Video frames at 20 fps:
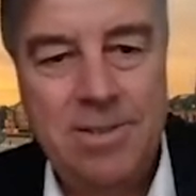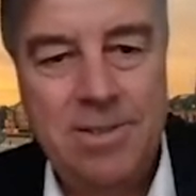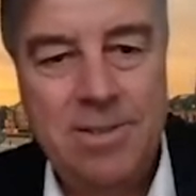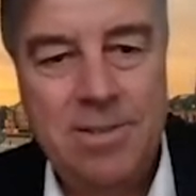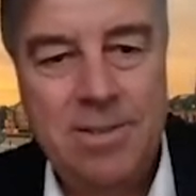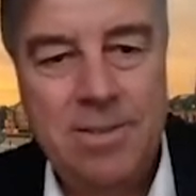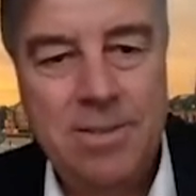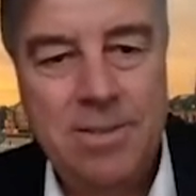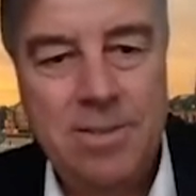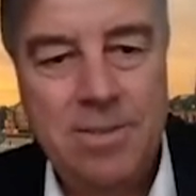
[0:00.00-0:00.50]

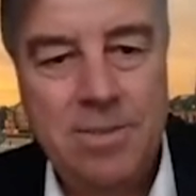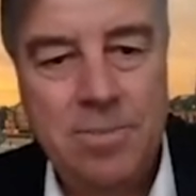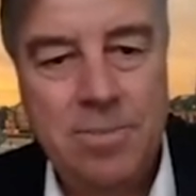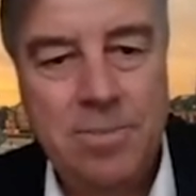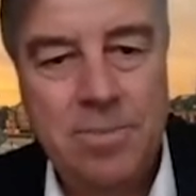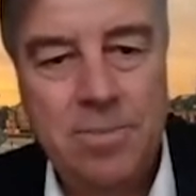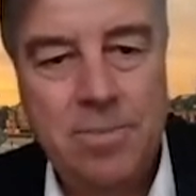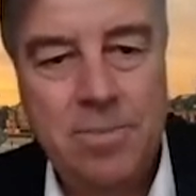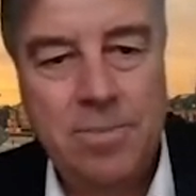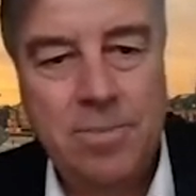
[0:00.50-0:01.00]

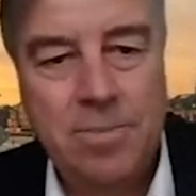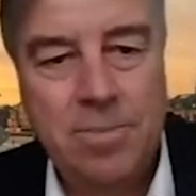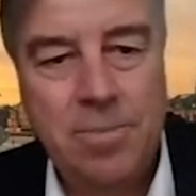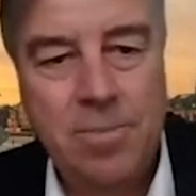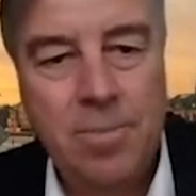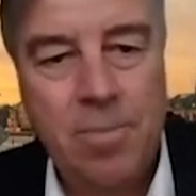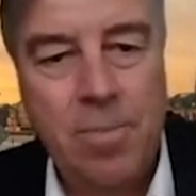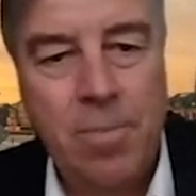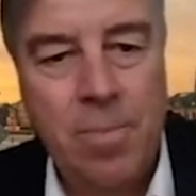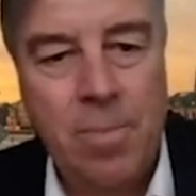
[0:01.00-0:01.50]

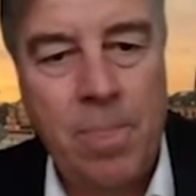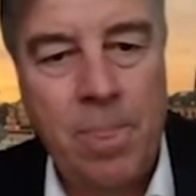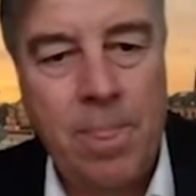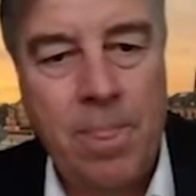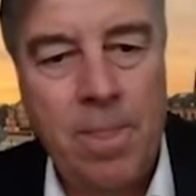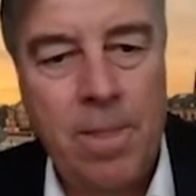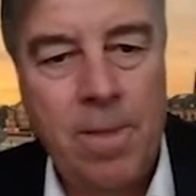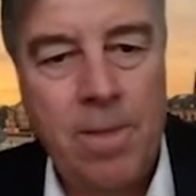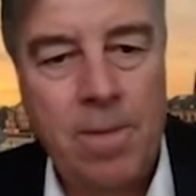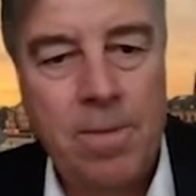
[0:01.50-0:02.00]

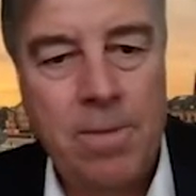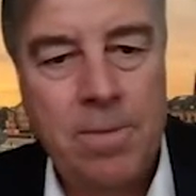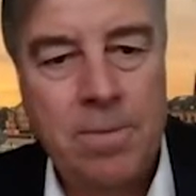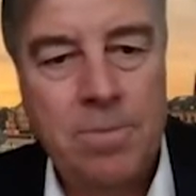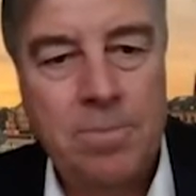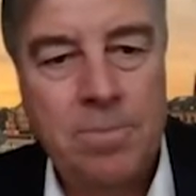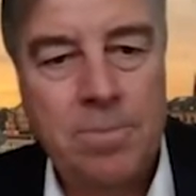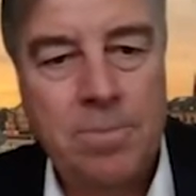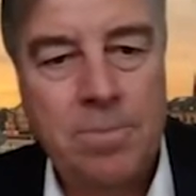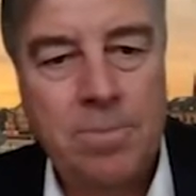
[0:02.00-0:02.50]

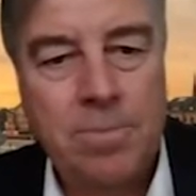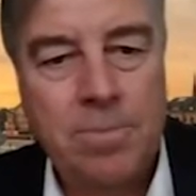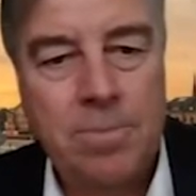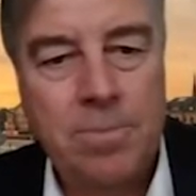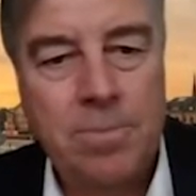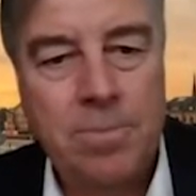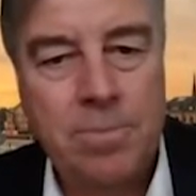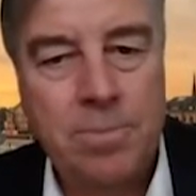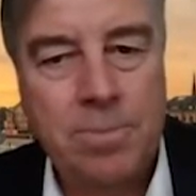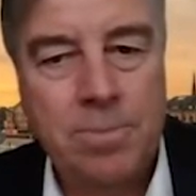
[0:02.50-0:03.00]

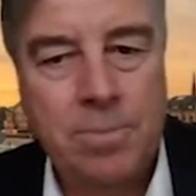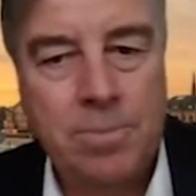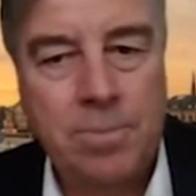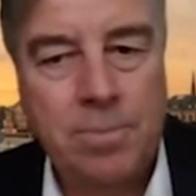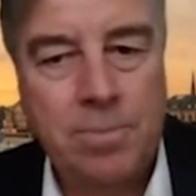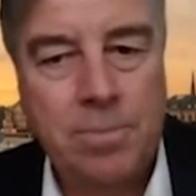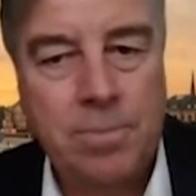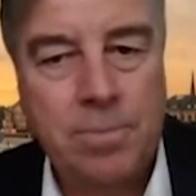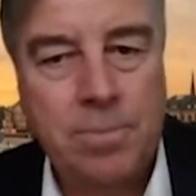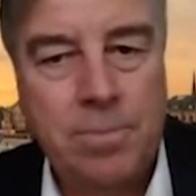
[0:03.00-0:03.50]

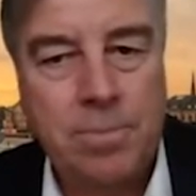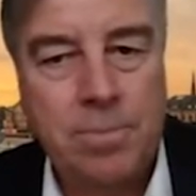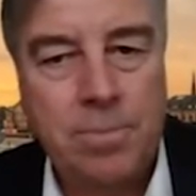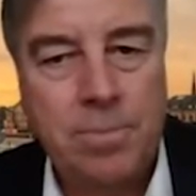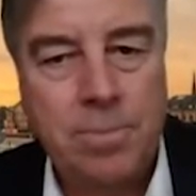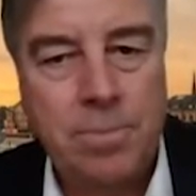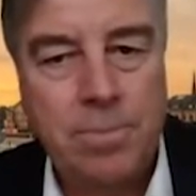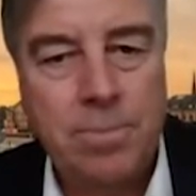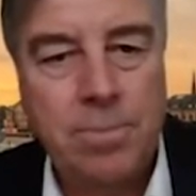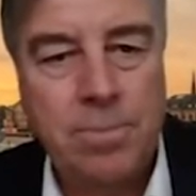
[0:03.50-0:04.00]

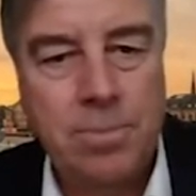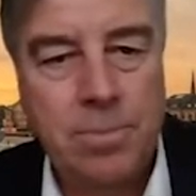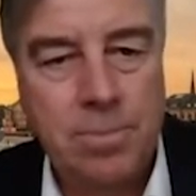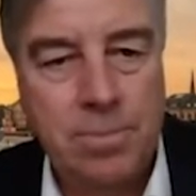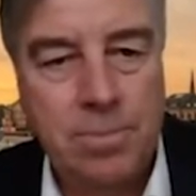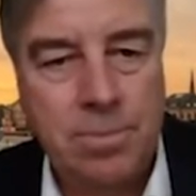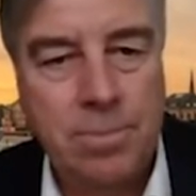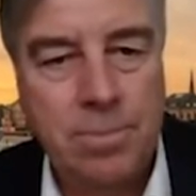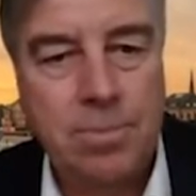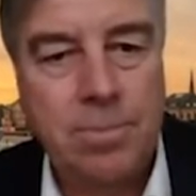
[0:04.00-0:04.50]

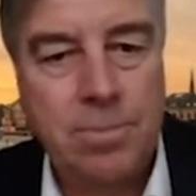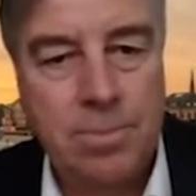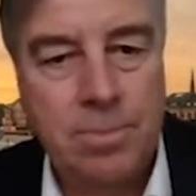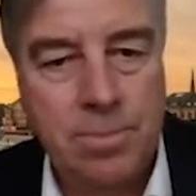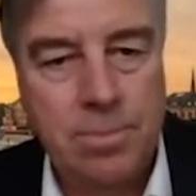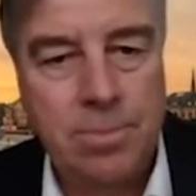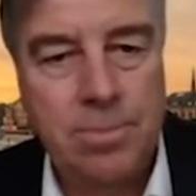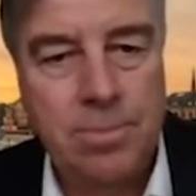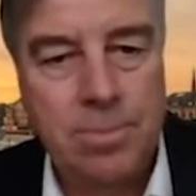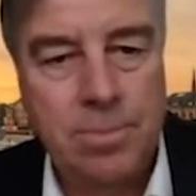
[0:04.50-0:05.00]

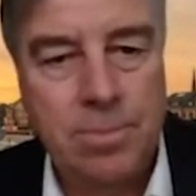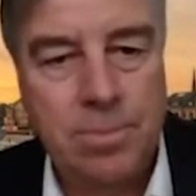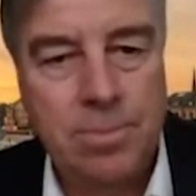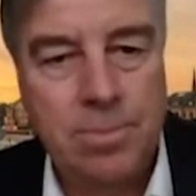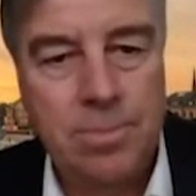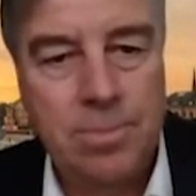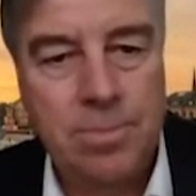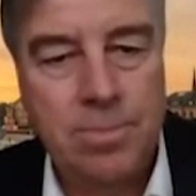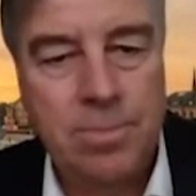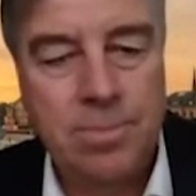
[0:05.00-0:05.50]

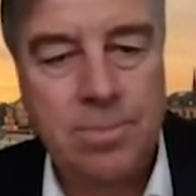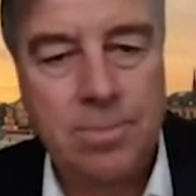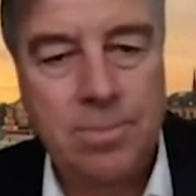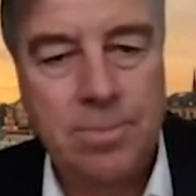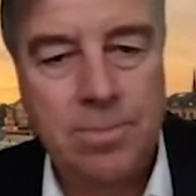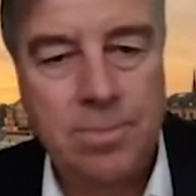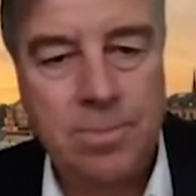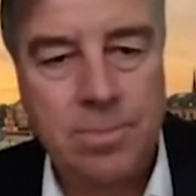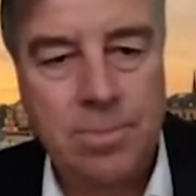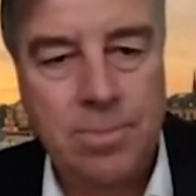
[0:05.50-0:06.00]
[no speech]